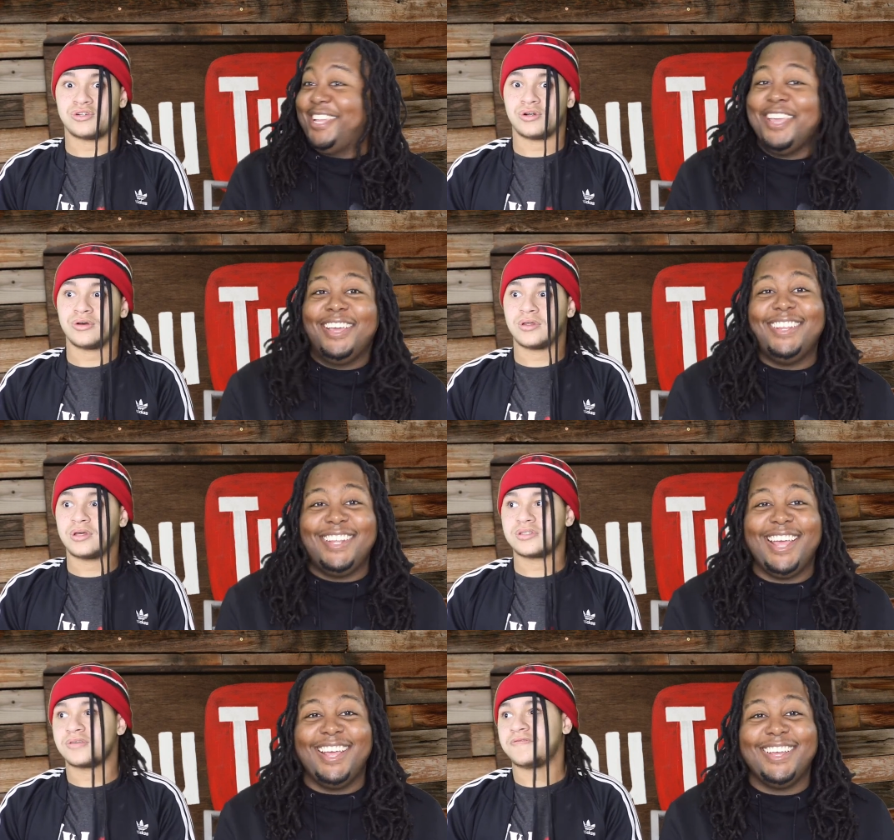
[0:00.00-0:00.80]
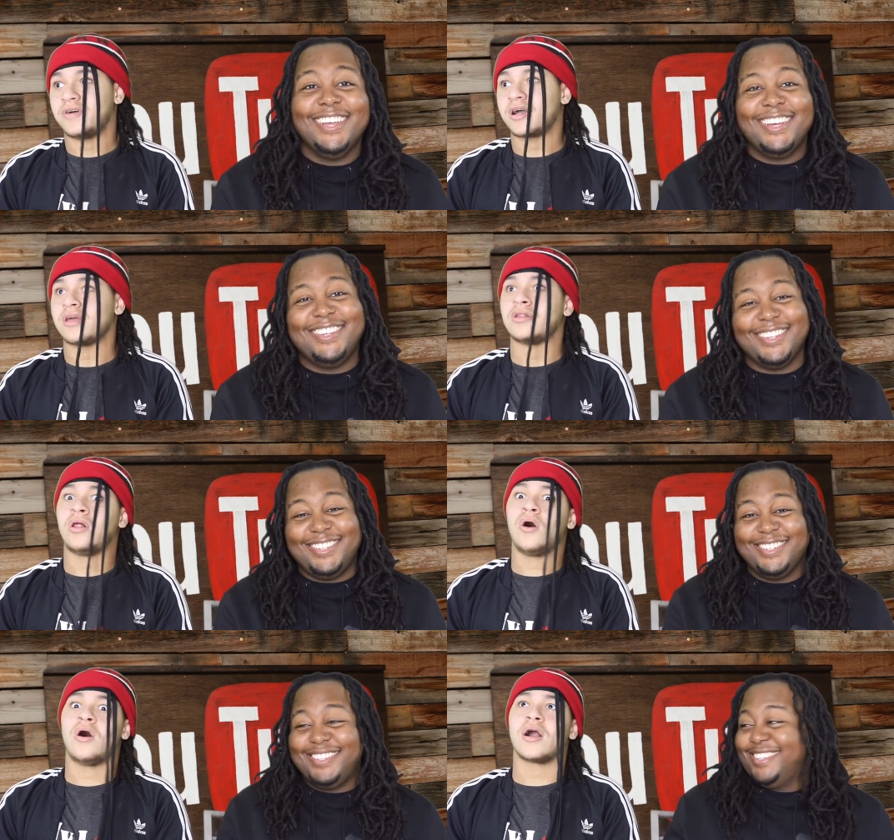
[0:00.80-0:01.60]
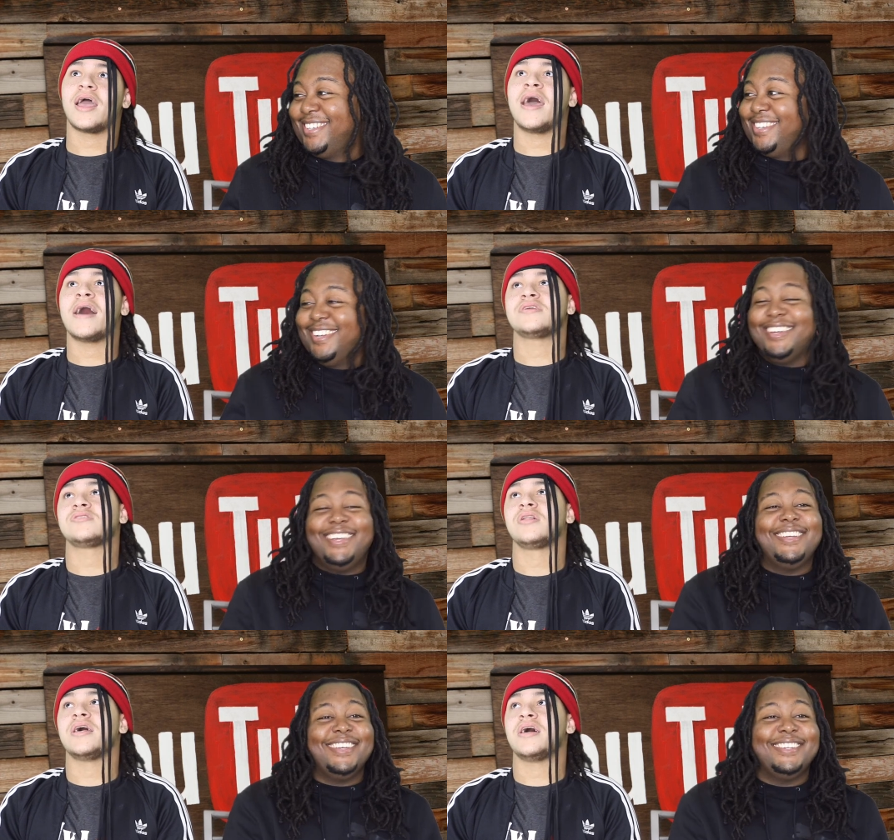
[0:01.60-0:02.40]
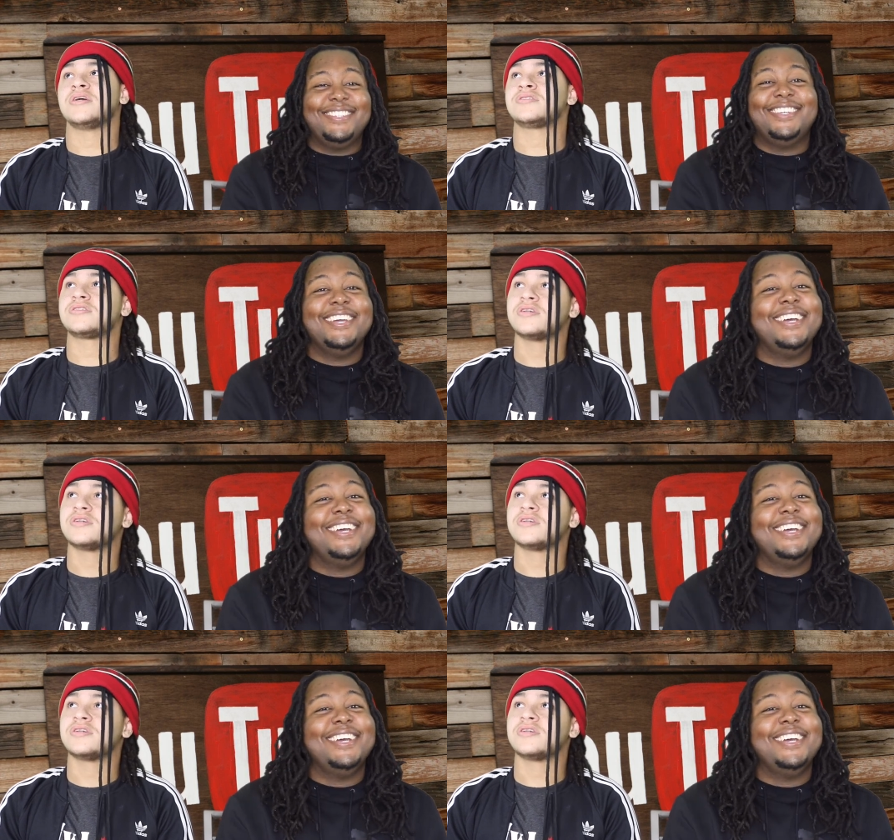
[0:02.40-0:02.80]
Speaker 1: true. It's a fucking long ass list.